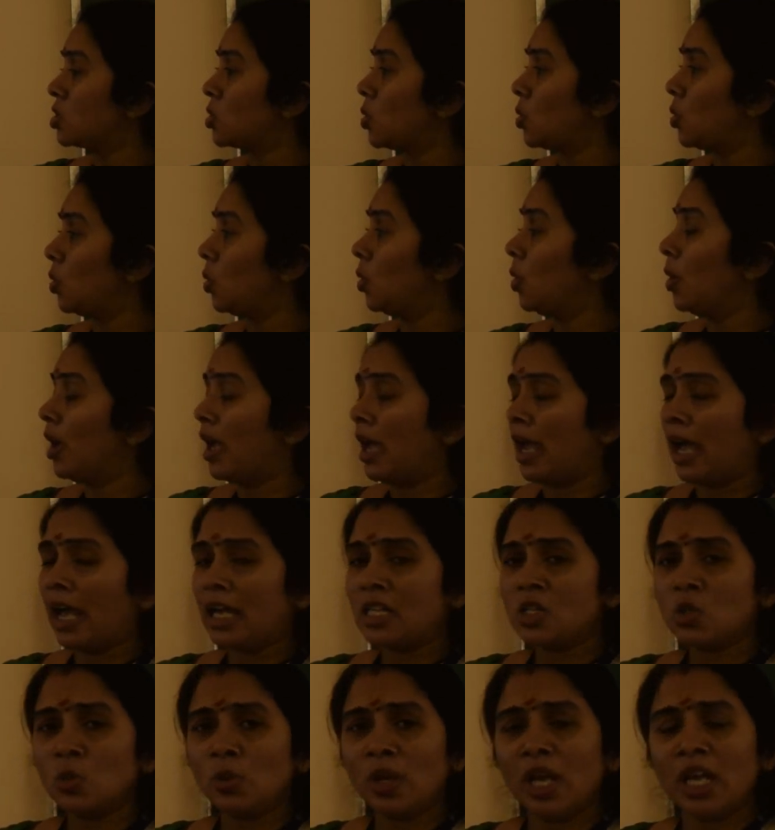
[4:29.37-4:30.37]
So
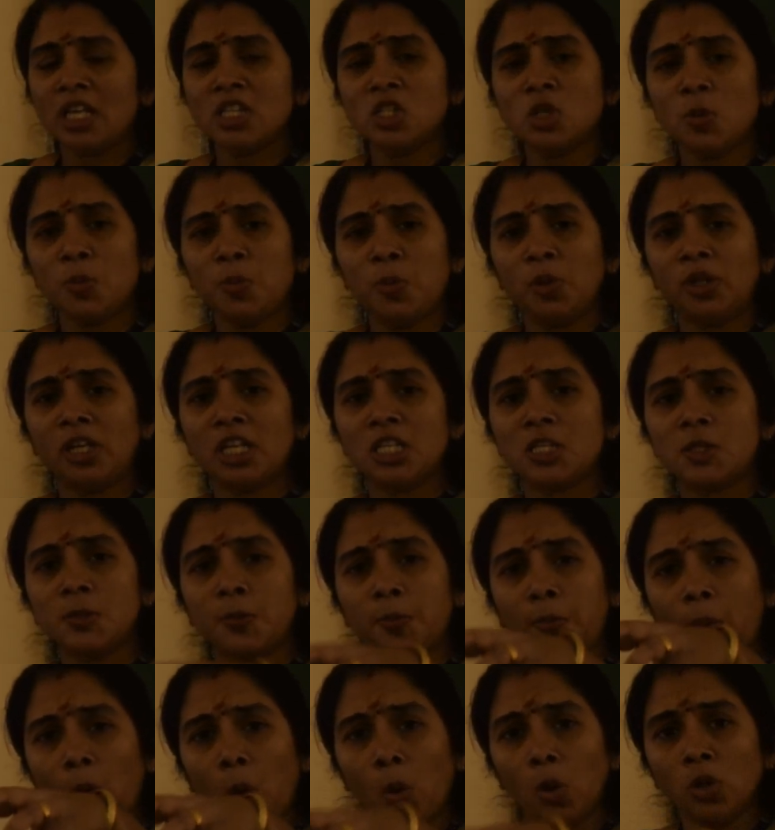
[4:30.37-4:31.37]
as soon as you put a
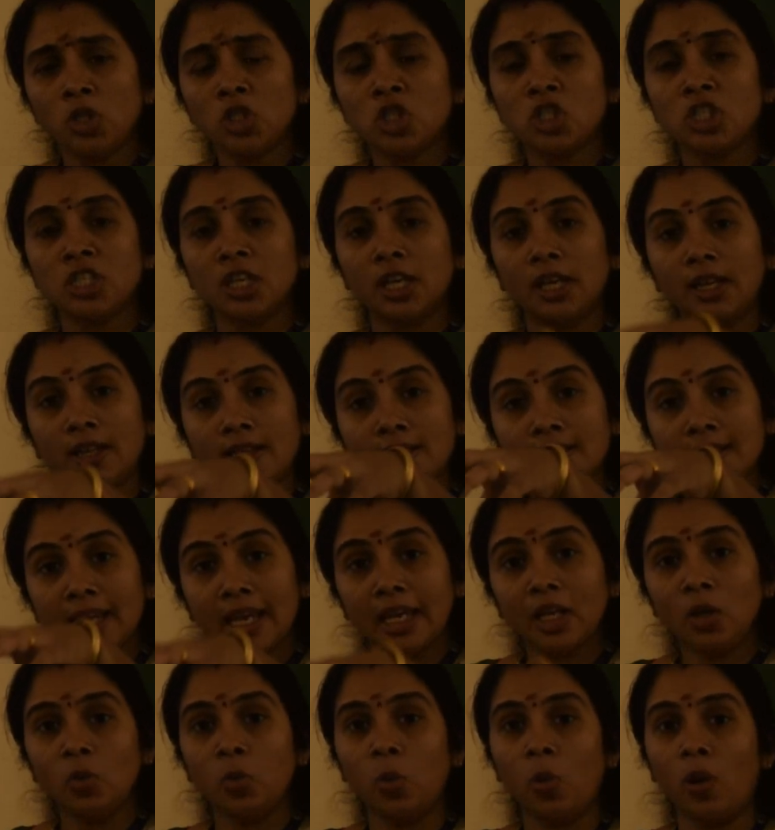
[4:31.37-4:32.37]
sponge
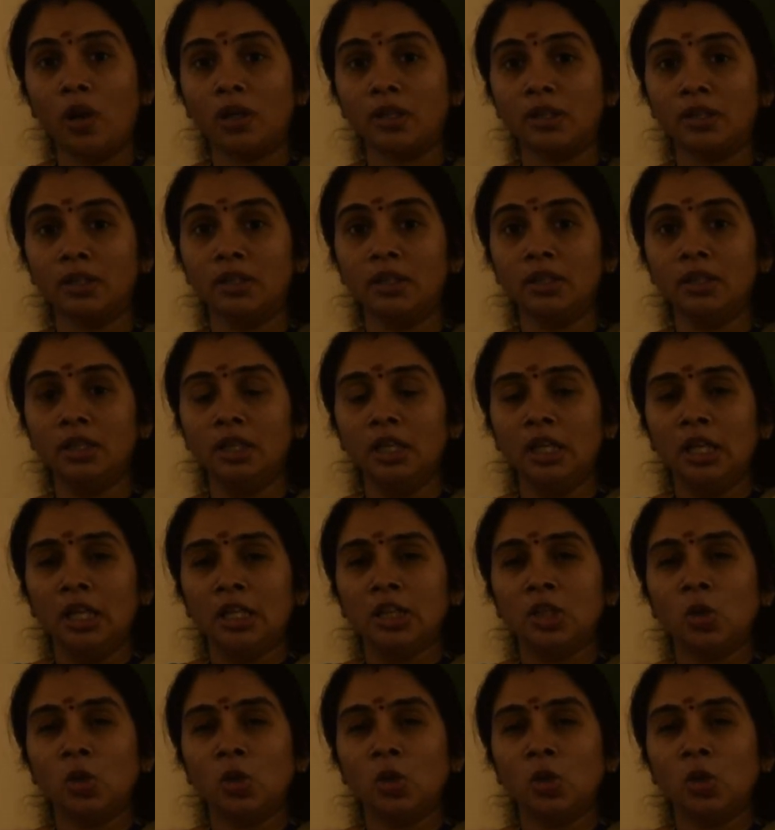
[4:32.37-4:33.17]
inside water,